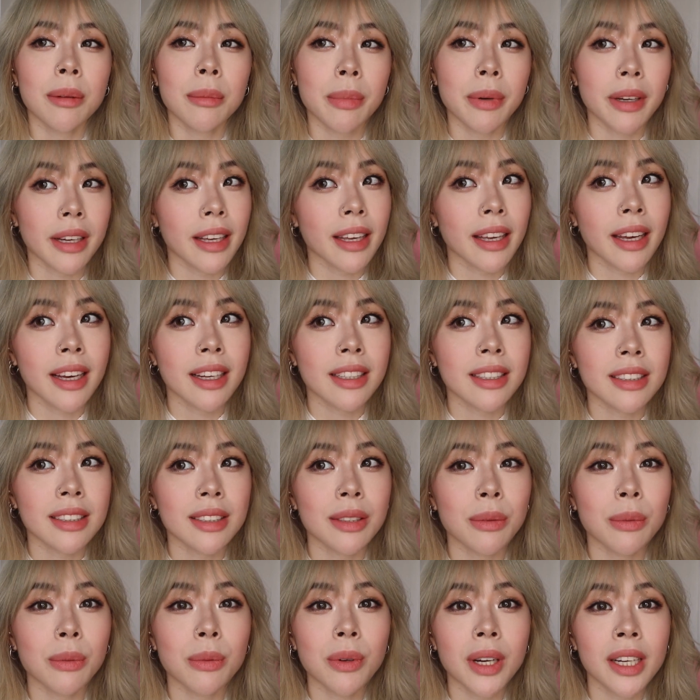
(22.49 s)
But yes,
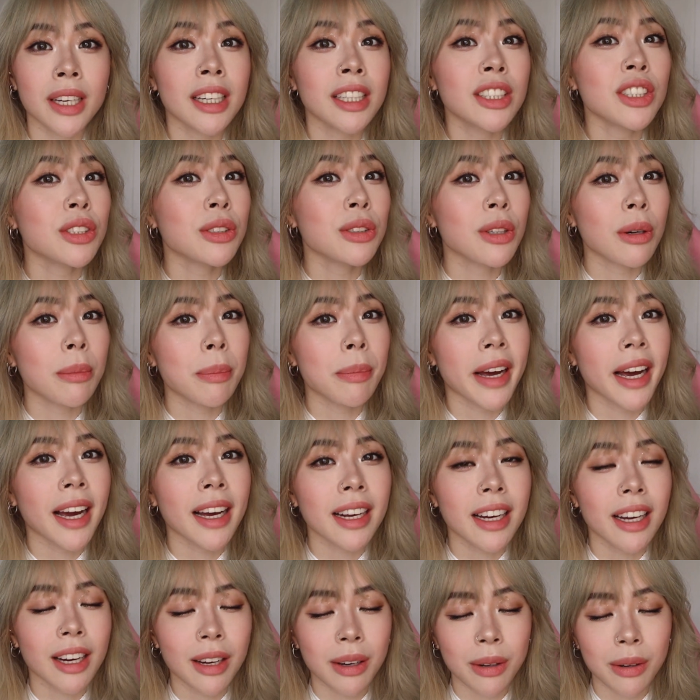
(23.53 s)
when I just got
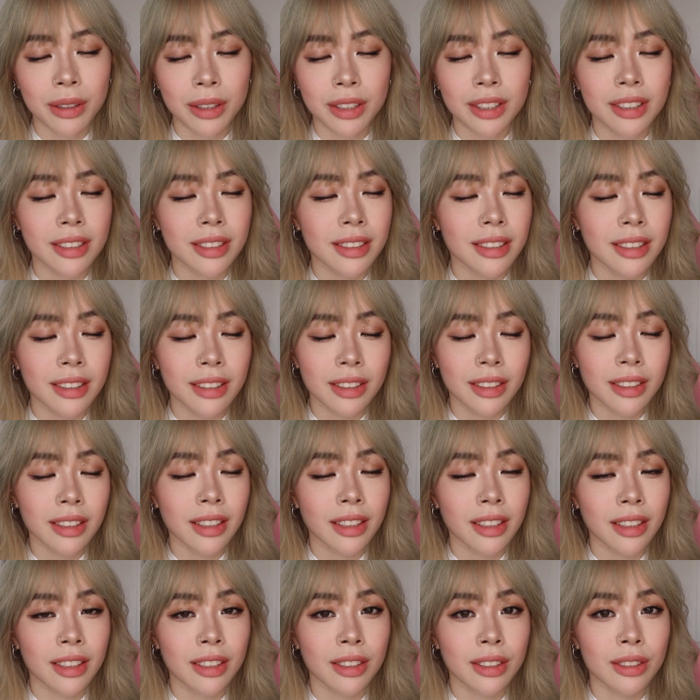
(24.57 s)
back I was just
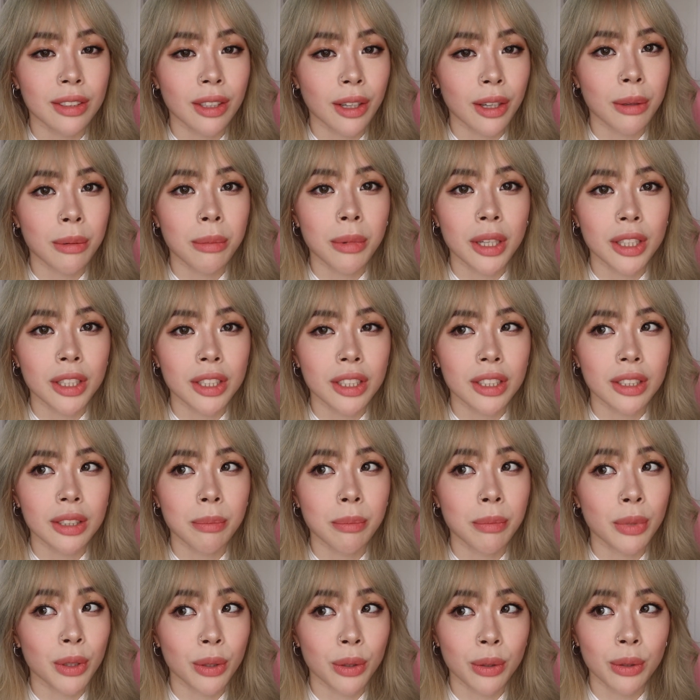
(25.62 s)
in so much
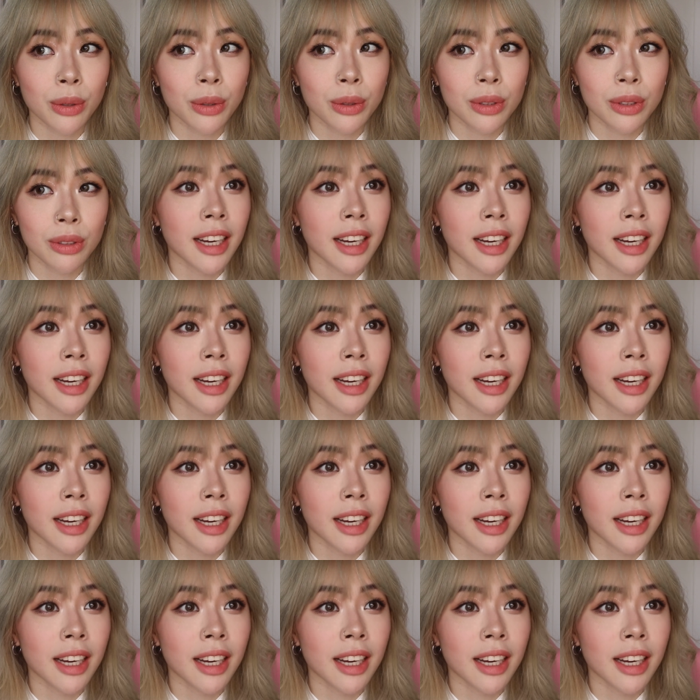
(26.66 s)
blues.